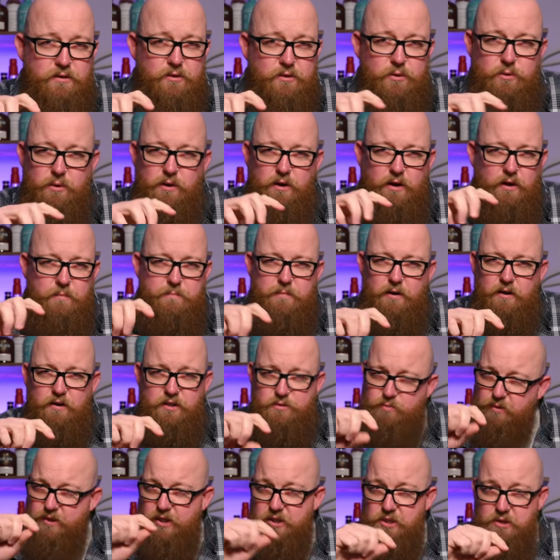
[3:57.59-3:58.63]
nougat bars
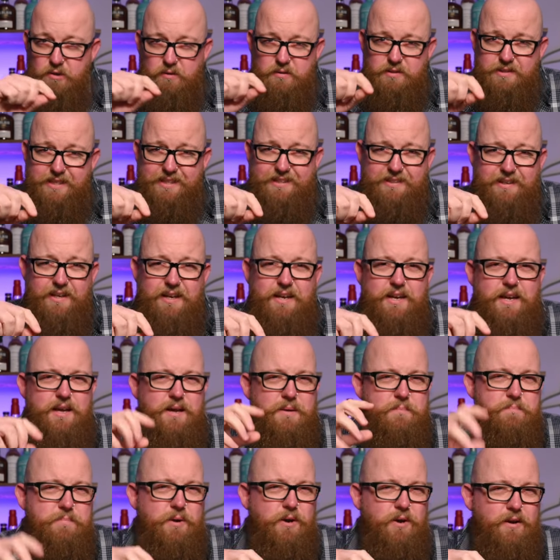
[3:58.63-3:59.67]
with the nuts in,
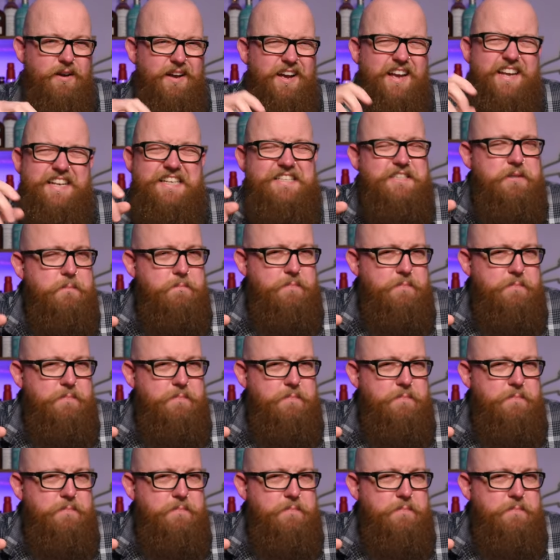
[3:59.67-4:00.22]
but it's a